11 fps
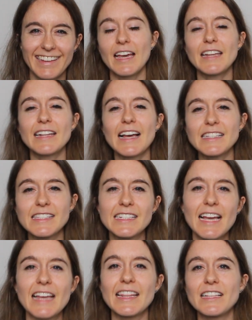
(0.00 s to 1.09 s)
And
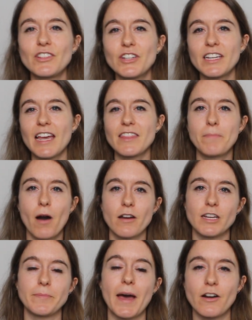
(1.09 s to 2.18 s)
lastly, I like looking at the
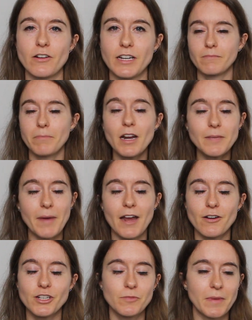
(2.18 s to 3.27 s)
body battery. Body
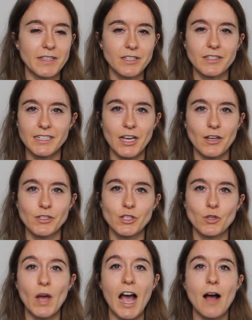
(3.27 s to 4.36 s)
battery just basically tells
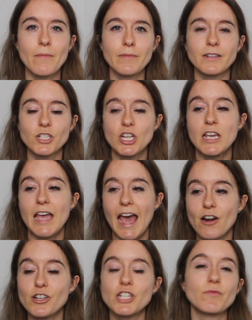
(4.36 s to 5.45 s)
you how much
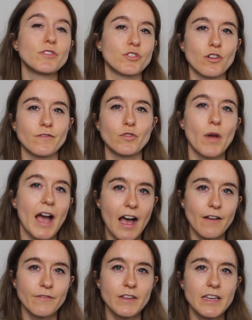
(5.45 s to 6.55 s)
energy reserve you
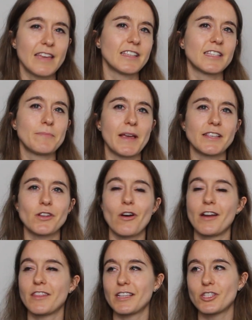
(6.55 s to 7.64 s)
have. And this is based on,
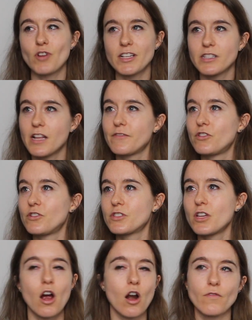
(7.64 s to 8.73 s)
I think, stress levels,
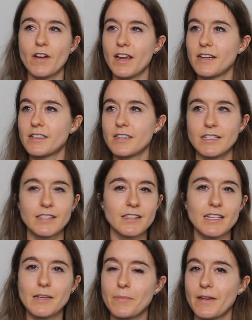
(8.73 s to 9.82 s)
heart rate,
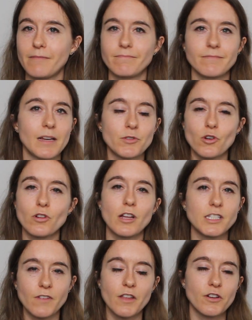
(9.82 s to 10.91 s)
sleep, and I'm sure
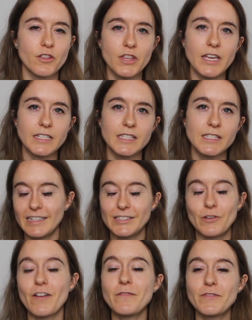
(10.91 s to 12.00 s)
lots of other things.
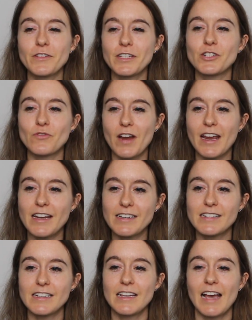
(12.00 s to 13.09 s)
So if I'm feeling
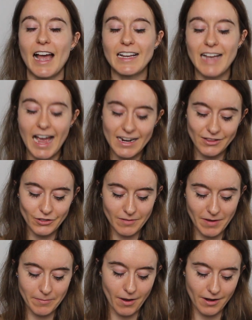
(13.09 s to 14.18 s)
drained, I kind of look at
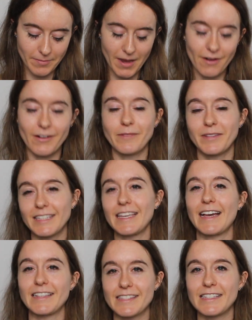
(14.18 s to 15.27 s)
my body battery. I'm like,
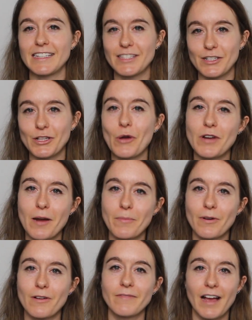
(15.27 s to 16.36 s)
yes, it's a low
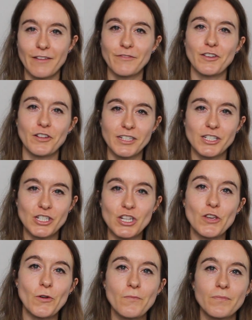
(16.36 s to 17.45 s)
number. I feel it
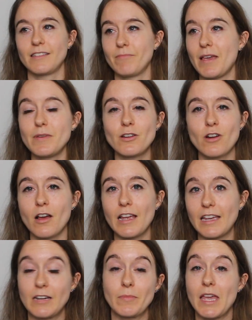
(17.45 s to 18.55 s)
too. Maybe you're
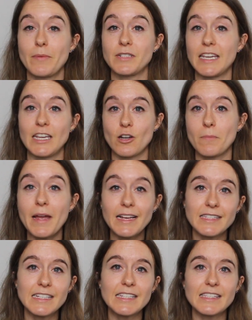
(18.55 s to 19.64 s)
not going to be able to hit your
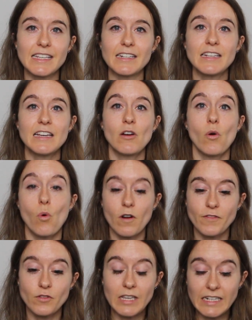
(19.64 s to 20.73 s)
paces, or
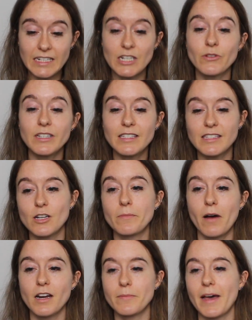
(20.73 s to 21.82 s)
if you continually see your
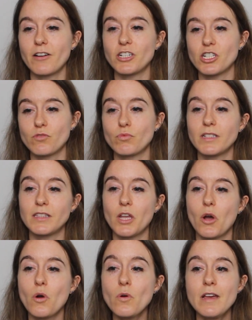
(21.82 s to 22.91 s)
body battery just really
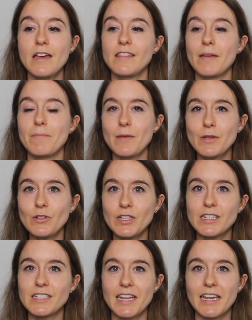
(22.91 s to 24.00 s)
low, that maybe you need
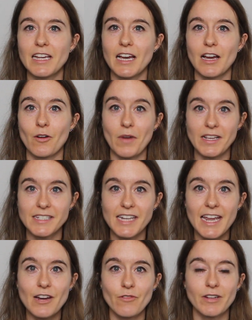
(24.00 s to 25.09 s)
to take a rest
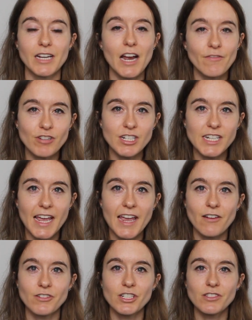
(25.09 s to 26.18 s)
day or recovery
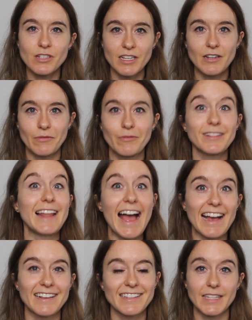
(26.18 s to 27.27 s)
day, or just
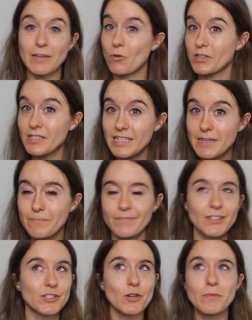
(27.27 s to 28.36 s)
relax, get more sleep.
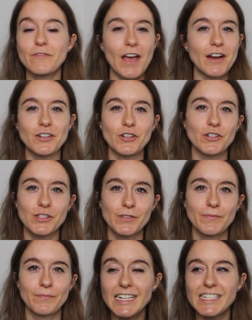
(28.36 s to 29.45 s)
There's so many
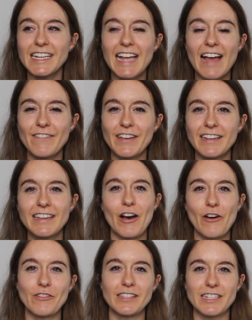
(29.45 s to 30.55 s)
factors. I just like having
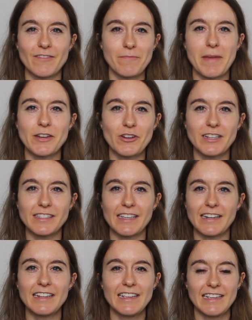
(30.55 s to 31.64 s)
all these different metrics,
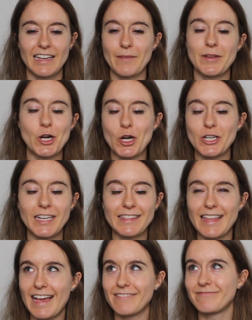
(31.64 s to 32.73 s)
and I'm a nerd like
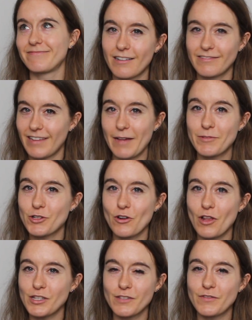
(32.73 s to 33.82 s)
that. I'm sure
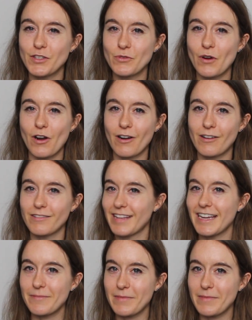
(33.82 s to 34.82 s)
lots of you are like